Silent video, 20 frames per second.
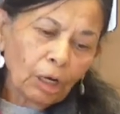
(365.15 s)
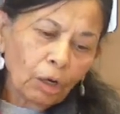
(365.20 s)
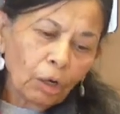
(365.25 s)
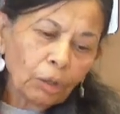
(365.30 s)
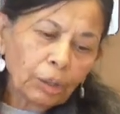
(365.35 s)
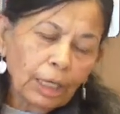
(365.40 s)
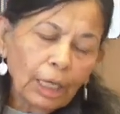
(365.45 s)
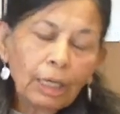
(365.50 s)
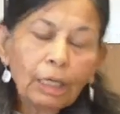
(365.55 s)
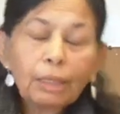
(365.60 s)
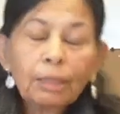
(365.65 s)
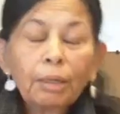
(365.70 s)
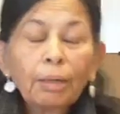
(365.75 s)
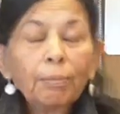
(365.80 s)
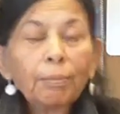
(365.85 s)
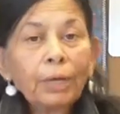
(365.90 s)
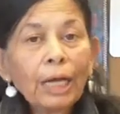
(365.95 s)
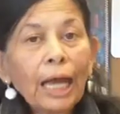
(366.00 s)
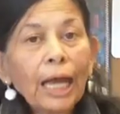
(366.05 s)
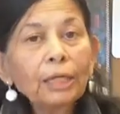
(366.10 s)
Okay,
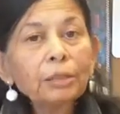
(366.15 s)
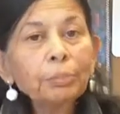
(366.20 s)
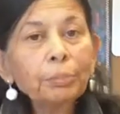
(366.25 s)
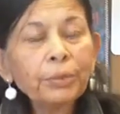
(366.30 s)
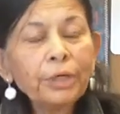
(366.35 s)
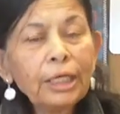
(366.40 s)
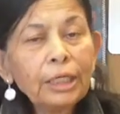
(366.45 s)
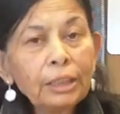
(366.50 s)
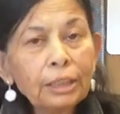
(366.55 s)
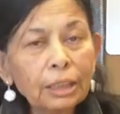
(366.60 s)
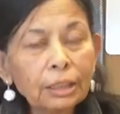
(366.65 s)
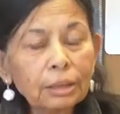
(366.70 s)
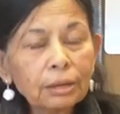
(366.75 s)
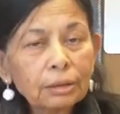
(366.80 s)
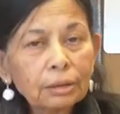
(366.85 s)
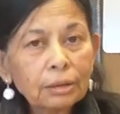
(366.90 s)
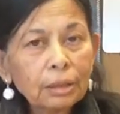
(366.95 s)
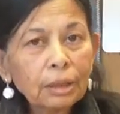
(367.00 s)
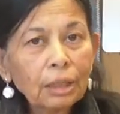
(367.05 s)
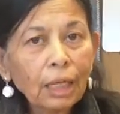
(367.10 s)
plant breeding.
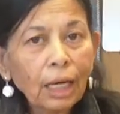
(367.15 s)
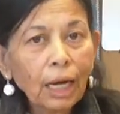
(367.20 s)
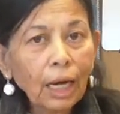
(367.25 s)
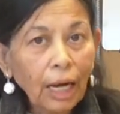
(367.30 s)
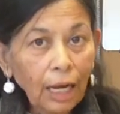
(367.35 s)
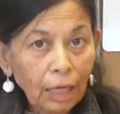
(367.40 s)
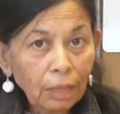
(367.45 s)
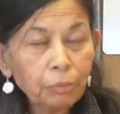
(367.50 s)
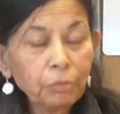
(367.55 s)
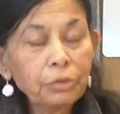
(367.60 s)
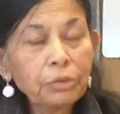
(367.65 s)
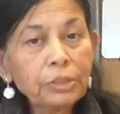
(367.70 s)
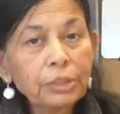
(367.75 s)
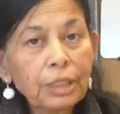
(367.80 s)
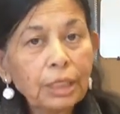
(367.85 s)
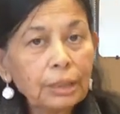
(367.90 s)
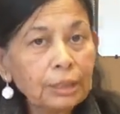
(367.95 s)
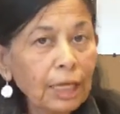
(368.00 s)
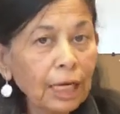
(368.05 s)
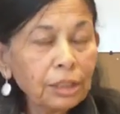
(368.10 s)
I would
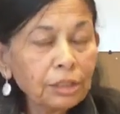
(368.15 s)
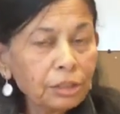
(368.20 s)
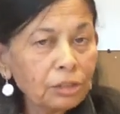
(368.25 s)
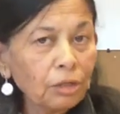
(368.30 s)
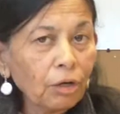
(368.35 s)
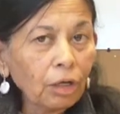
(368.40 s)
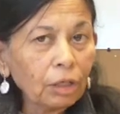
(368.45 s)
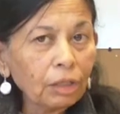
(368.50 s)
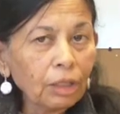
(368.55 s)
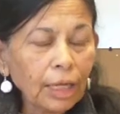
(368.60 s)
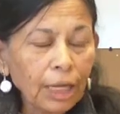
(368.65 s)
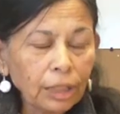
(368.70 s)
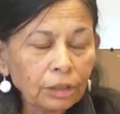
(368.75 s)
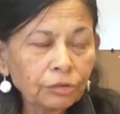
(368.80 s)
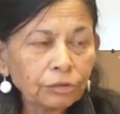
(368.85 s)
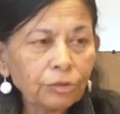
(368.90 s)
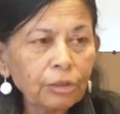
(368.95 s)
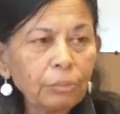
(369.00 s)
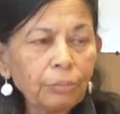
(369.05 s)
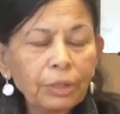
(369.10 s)
say that's not
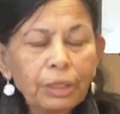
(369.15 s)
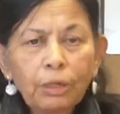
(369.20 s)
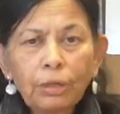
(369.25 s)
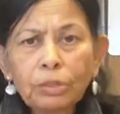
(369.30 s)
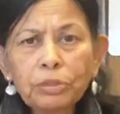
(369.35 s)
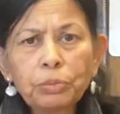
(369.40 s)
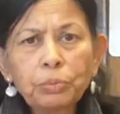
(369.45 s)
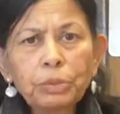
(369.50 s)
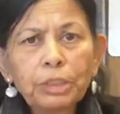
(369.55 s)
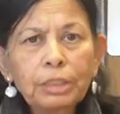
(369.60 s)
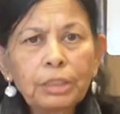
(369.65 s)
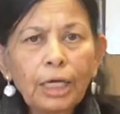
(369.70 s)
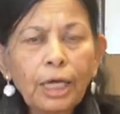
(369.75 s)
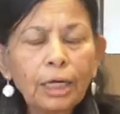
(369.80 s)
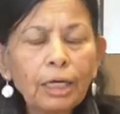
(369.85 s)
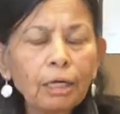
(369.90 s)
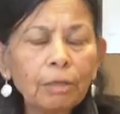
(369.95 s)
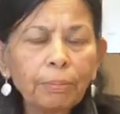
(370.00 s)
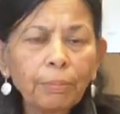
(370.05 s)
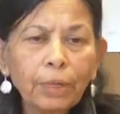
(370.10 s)
natural, because we
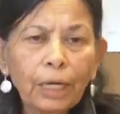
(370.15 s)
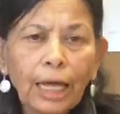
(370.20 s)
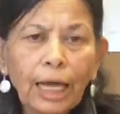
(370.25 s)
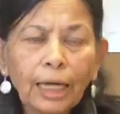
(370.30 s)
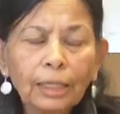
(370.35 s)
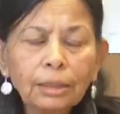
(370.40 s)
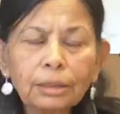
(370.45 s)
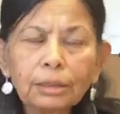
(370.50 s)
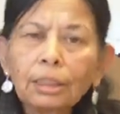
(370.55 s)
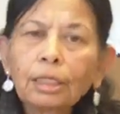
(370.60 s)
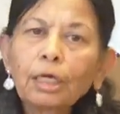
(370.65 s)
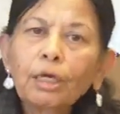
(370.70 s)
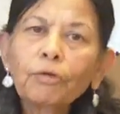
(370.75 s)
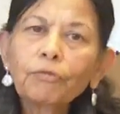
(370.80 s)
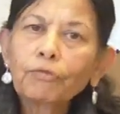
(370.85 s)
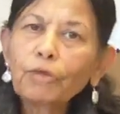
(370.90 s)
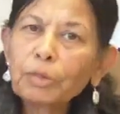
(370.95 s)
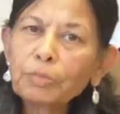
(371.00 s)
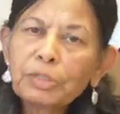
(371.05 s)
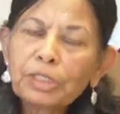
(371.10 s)
take a plant
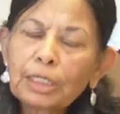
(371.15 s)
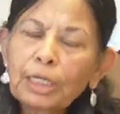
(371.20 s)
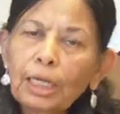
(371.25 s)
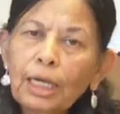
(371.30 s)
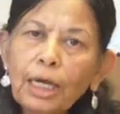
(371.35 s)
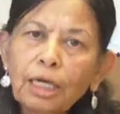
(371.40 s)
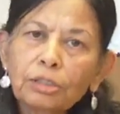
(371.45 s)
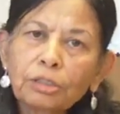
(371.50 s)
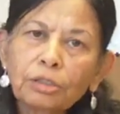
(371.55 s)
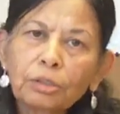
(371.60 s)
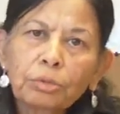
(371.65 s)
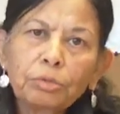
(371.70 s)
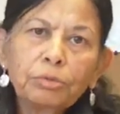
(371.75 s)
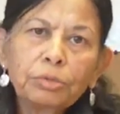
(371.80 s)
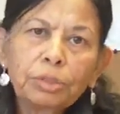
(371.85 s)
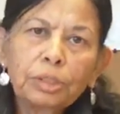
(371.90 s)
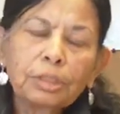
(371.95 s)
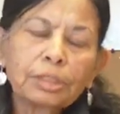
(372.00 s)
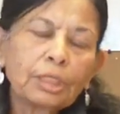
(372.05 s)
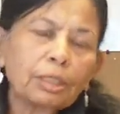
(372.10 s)
from, say, Las
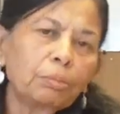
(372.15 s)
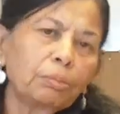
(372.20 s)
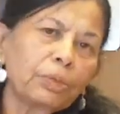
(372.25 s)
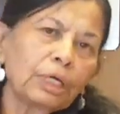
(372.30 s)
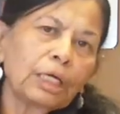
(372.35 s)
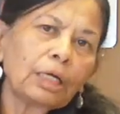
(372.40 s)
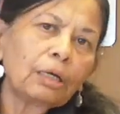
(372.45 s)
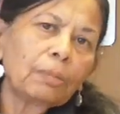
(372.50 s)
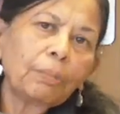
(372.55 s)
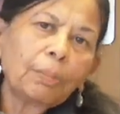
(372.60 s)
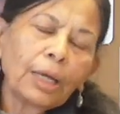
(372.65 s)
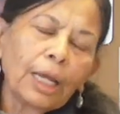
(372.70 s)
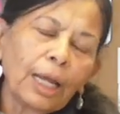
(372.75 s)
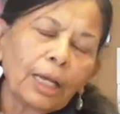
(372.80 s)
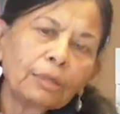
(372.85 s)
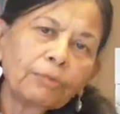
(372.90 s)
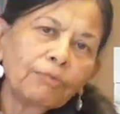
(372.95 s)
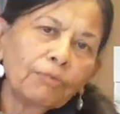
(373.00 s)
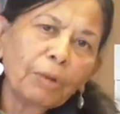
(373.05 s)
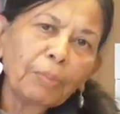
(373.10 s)
Cruces and bring a
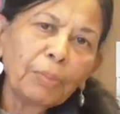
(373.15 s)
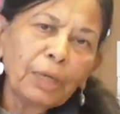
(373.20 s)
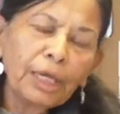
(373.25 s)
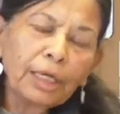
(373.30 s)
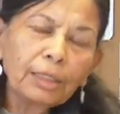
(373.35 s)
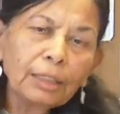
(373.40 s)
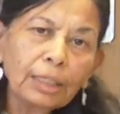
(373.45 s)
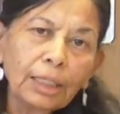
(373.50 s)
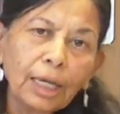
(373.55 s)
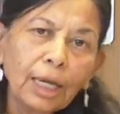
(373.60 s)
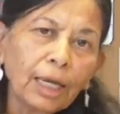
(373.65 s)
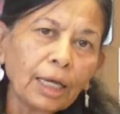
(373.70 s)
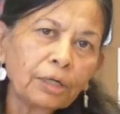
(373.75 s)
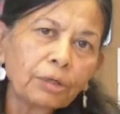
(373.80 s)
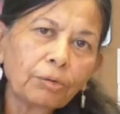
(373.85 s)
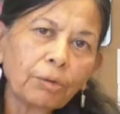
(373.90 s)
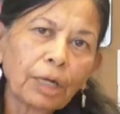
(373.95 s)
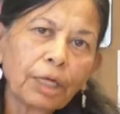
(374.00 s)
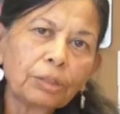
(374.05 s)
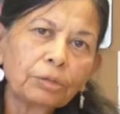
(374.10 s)
plant from India and
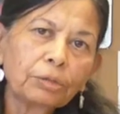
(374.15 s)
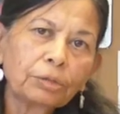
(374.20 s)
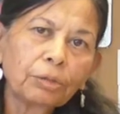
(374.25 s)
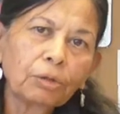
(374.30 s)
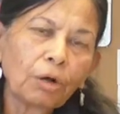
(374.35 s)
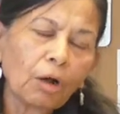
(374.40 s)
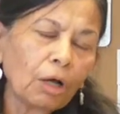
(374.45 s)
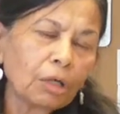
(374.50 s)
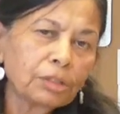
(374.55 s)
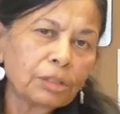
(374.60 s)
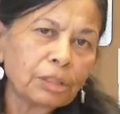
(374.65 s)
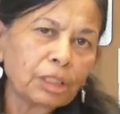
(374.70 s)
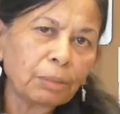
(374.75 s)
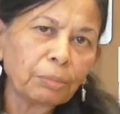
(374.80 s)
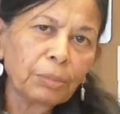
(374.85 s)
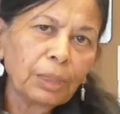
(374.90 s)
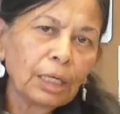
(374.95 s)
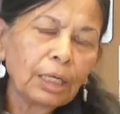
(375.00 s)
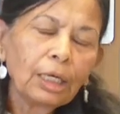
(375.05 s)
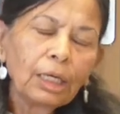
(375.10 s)
try to cross them.